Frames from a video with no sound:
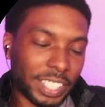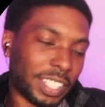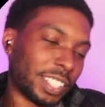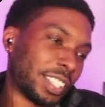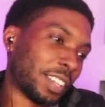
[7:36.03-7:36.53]

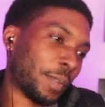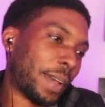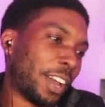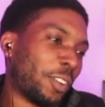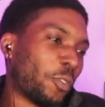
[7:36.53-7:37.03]
the
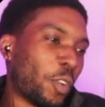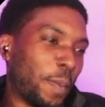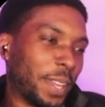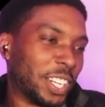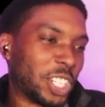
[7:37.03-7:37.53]
amount of
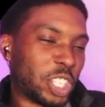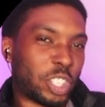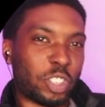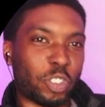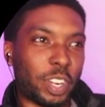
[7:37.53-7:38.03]
women
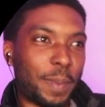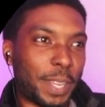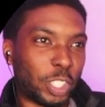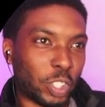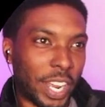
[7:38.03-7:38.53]
just
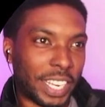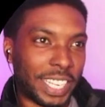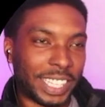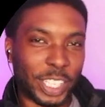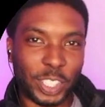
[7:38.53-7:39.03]
screaming trying to
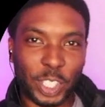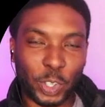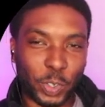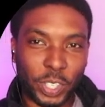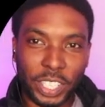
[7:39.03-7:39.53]
get their
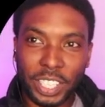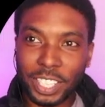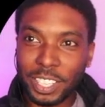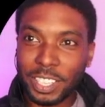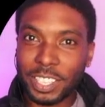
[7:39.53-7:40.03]
little
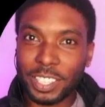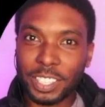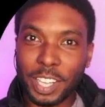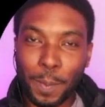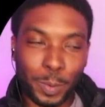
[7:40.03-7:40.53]

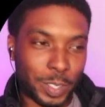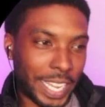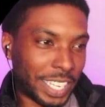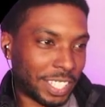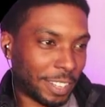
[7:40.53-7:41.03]
couple
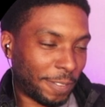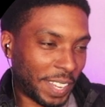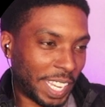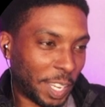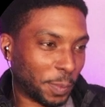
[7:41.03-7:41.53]
seconds of
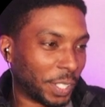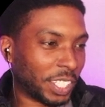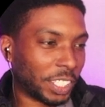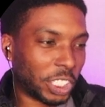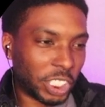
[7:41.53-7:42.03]

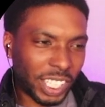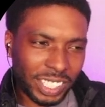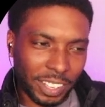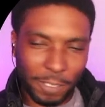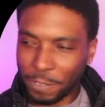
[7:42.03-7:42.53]
fame.
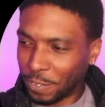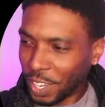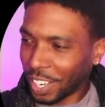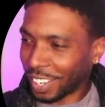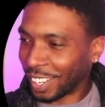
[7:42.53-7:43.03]
Shut the
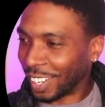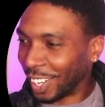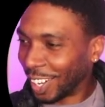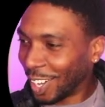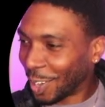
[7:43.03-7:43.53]
fuck
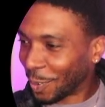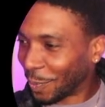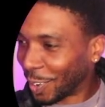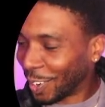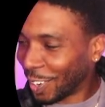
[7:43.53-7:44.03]
up,
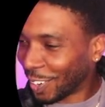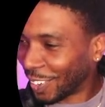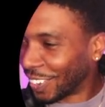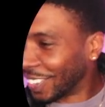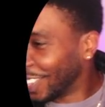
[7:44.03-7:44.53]
bro. Hold on.